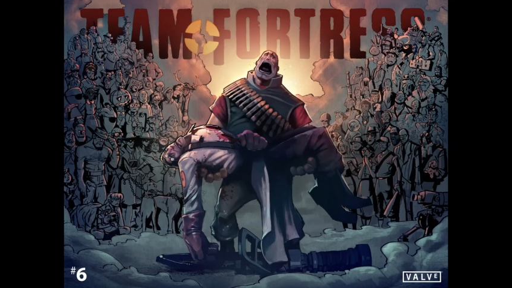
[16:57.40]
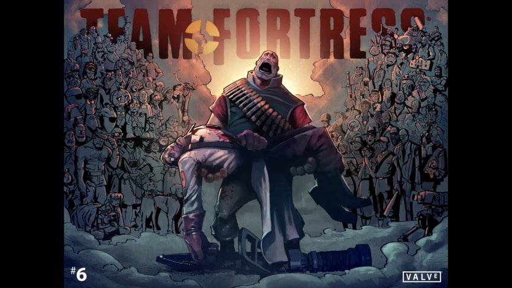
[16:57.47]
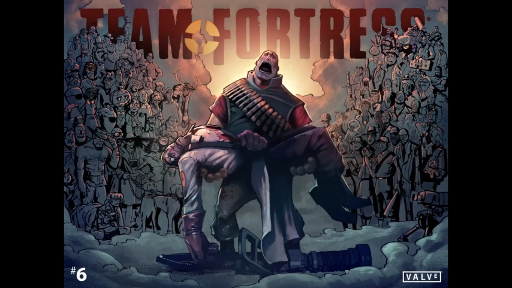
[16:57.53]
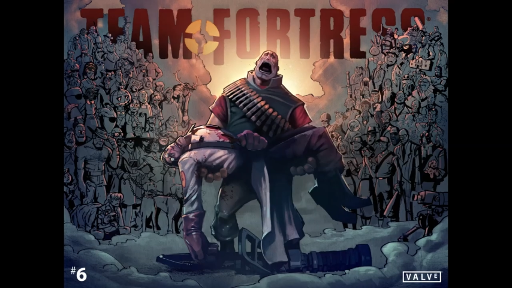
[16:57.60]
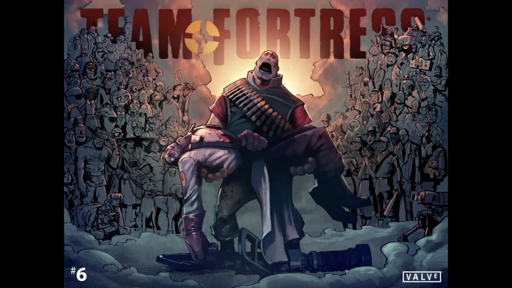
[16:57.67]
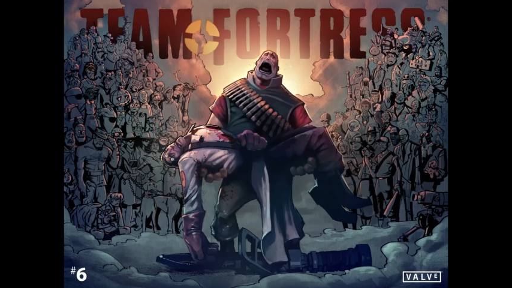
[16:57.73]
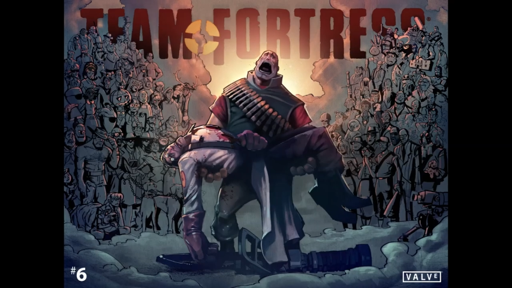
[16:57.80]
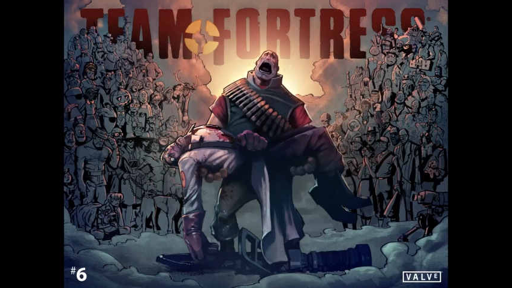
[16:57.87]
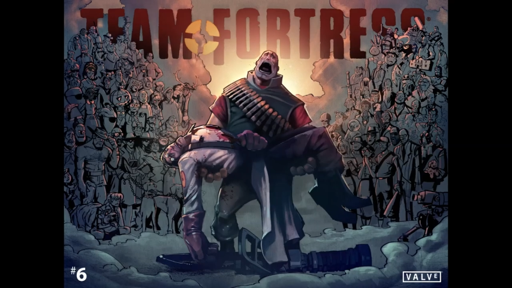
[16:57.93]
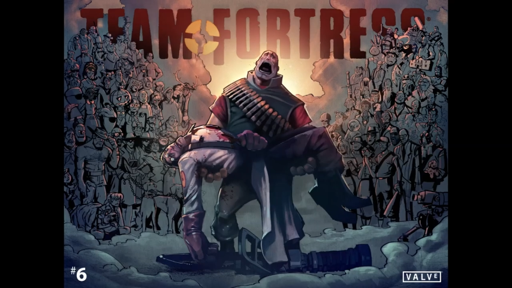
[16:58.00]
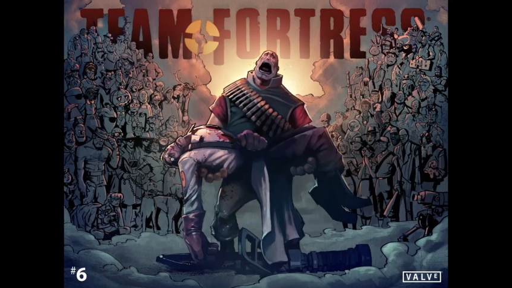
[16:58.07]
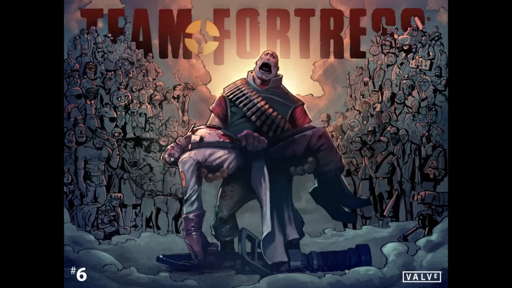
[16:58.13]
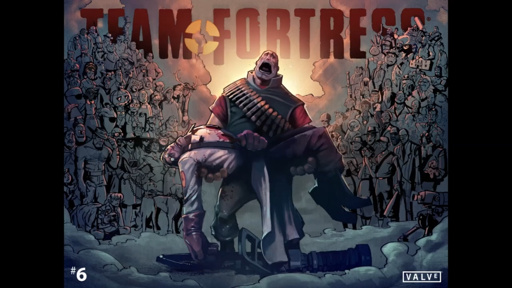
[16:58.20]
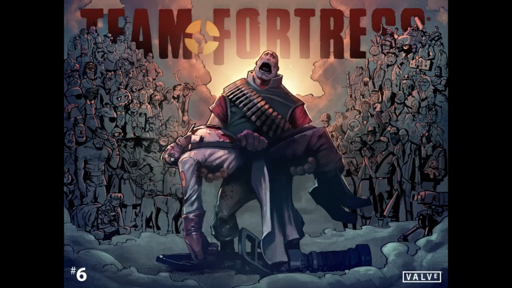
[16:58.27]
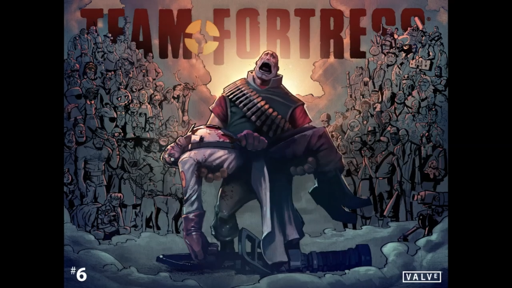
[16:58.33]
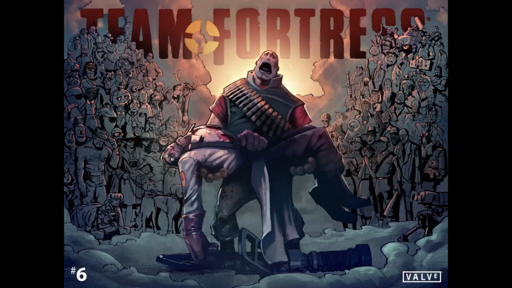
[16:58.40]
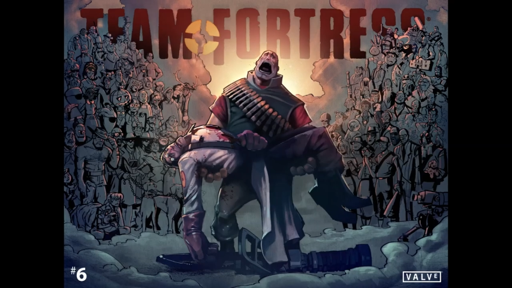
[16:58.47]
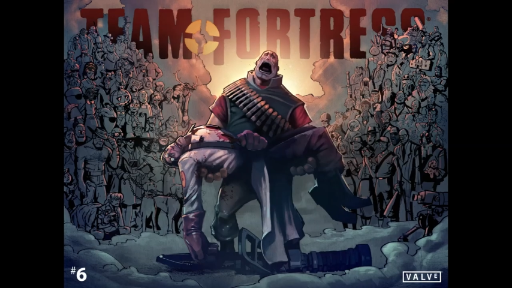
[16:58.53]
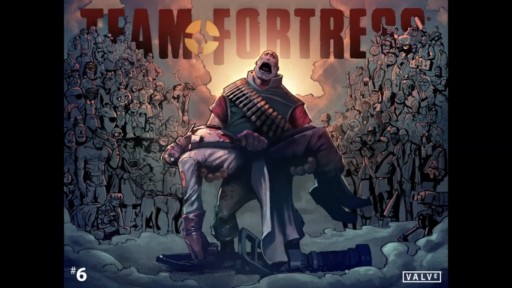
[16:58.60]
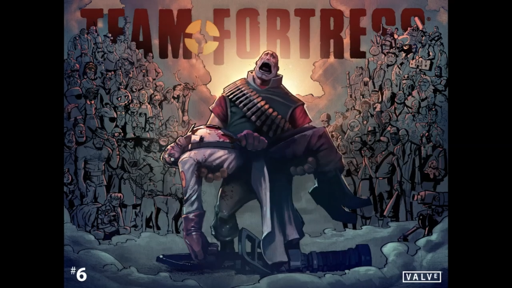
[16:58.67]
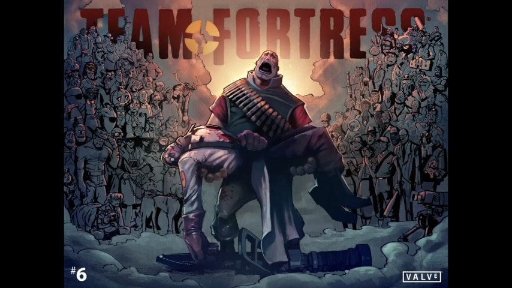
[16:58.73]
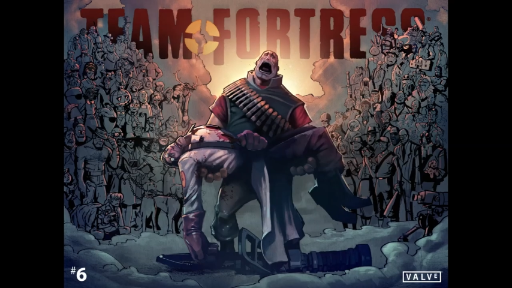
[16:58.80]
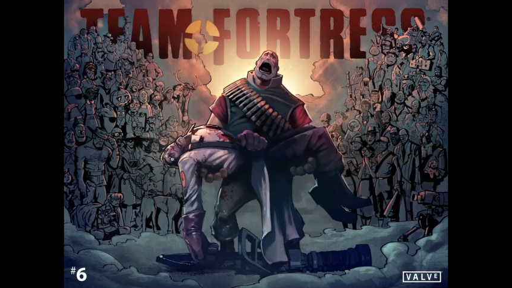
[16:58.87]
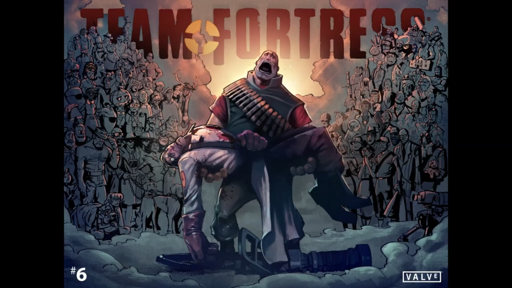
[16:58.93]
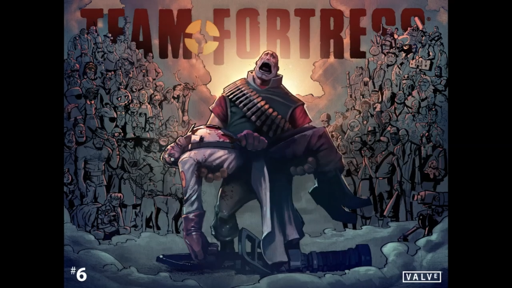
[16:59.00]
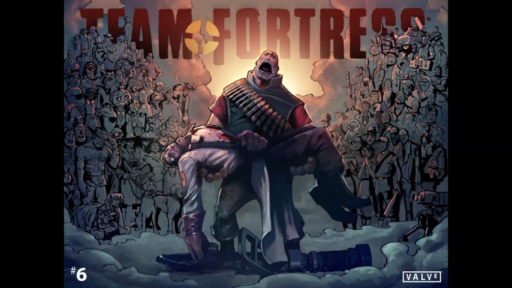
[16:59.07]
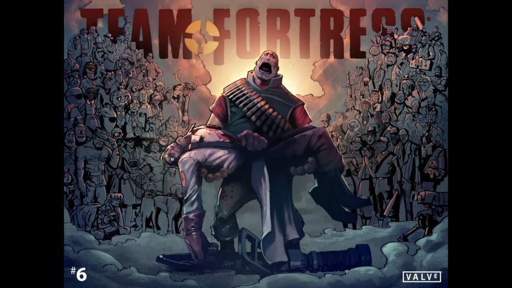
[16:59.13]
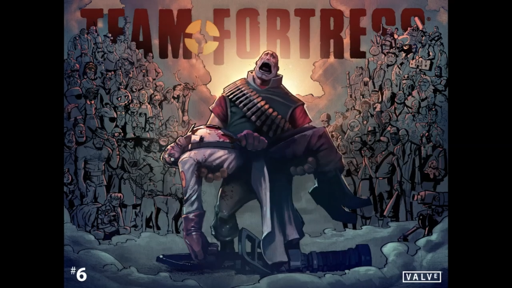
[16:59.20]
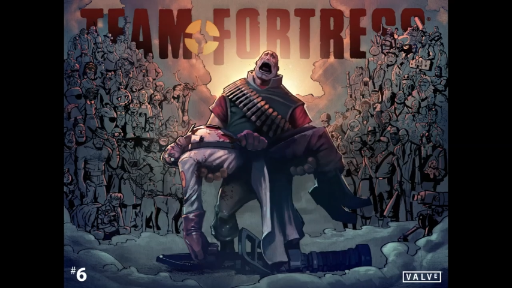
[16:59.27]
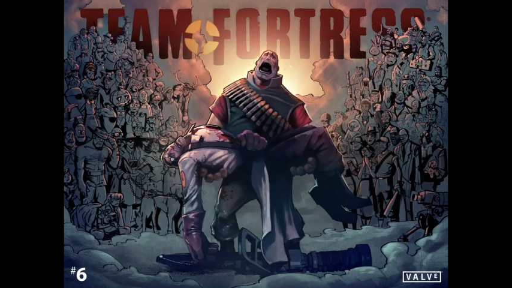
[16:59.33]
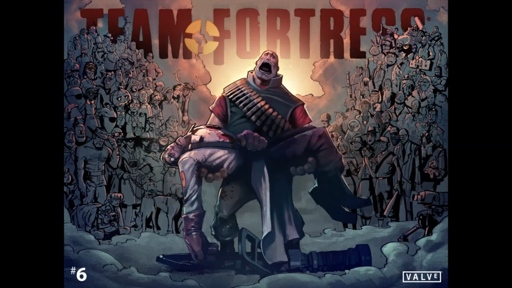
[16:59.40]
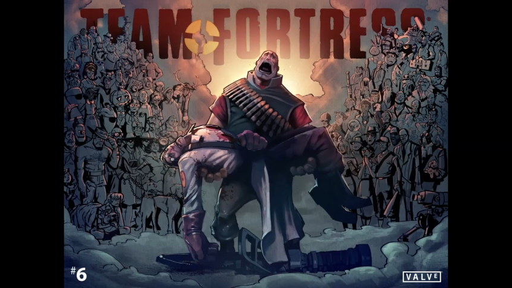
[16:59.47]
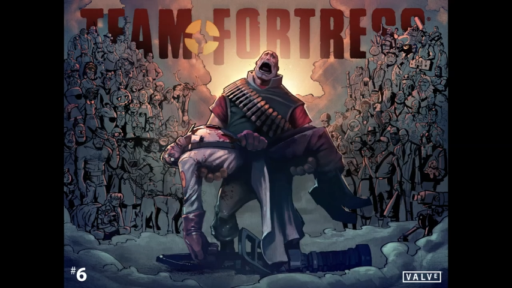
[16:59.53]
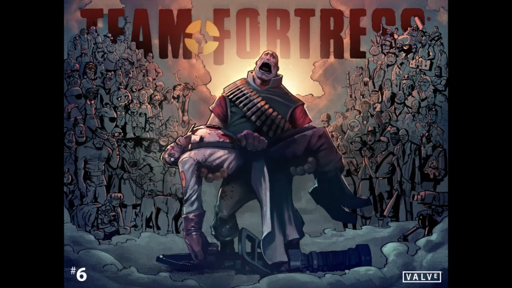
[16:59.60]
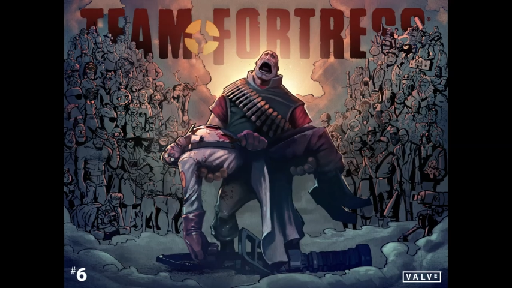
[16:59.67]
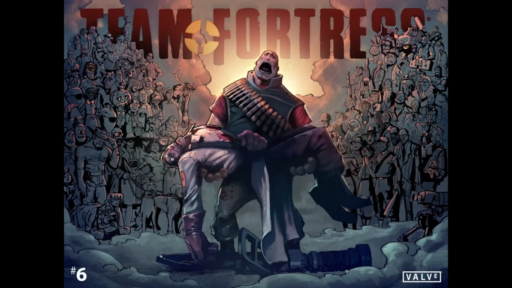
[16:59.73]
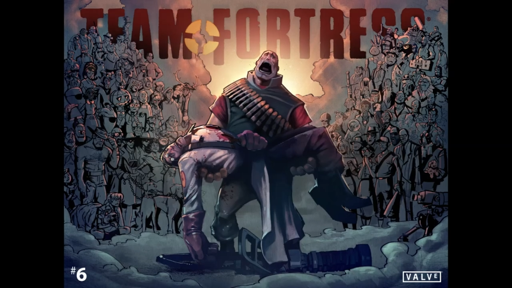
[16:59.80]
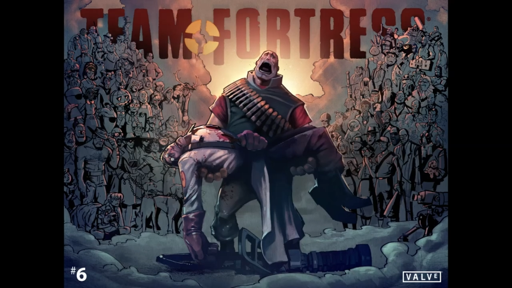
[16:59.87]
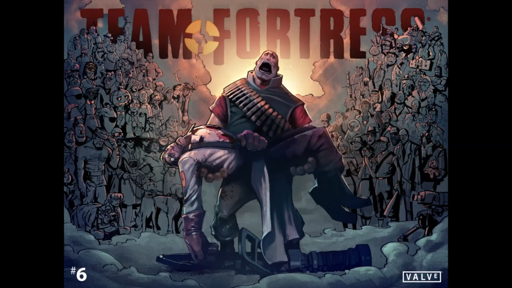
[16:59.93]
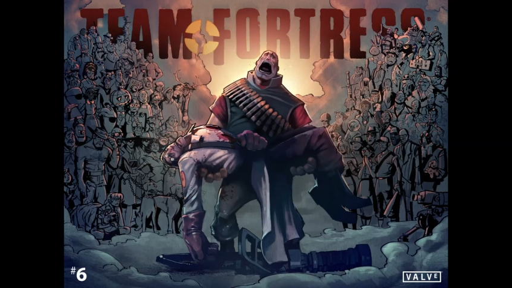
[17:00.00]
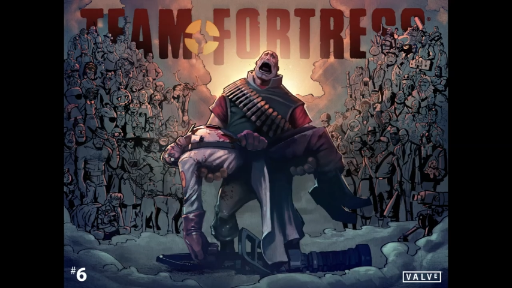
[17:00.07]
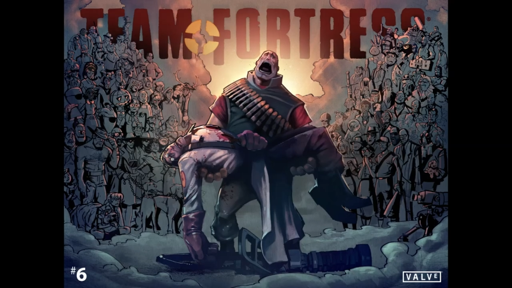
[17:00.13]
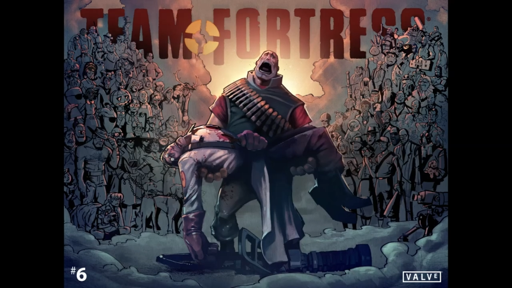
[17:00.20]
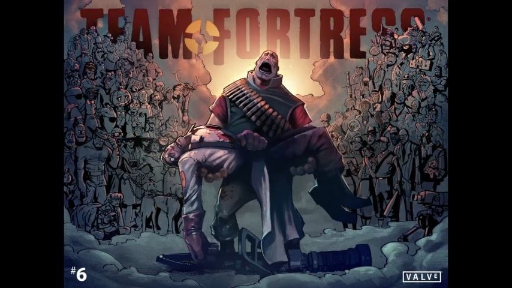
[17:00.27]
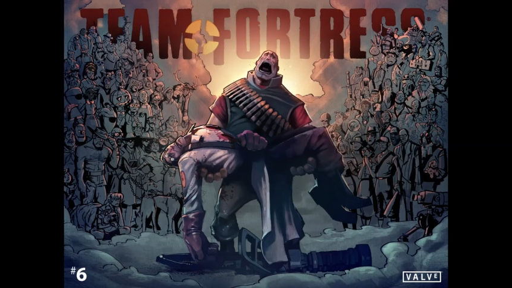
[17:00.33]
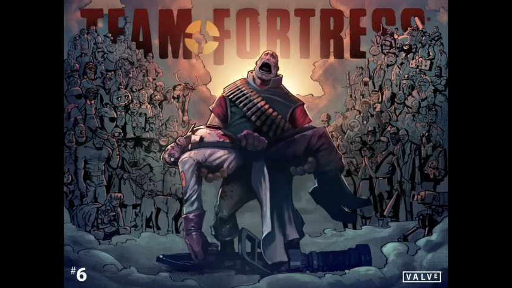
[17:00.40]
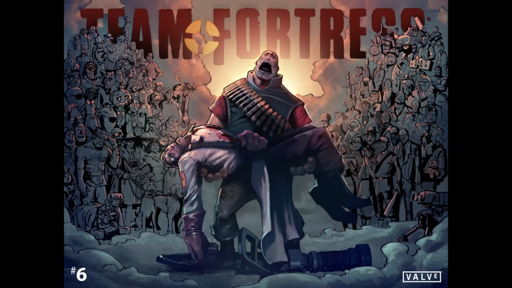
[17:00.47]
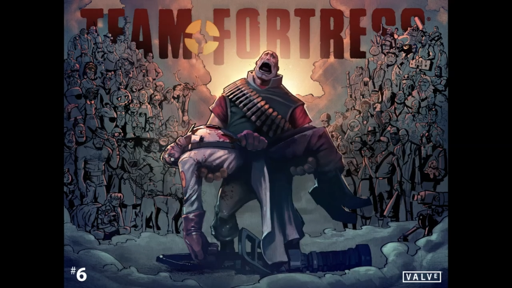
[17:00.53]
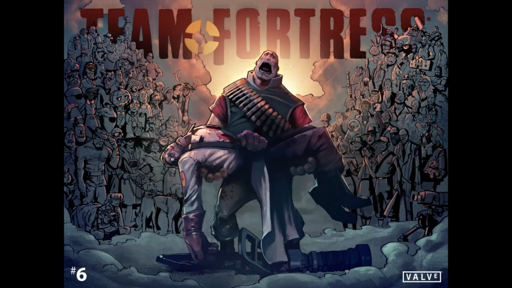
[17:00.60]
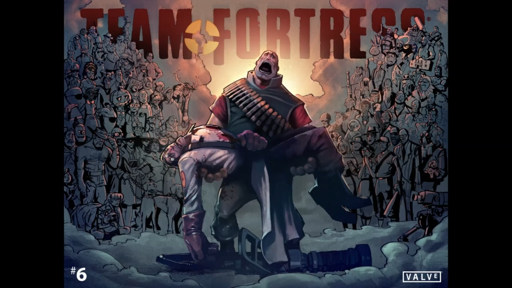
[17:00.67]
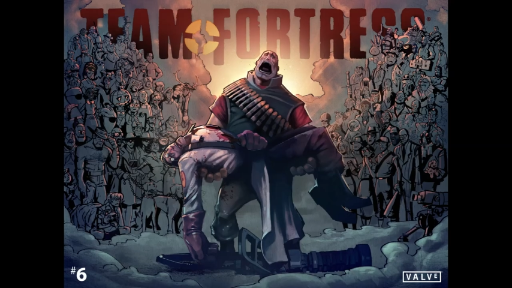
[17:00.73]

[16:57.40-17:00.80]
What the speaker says: No face is visible, so there are no lips to read.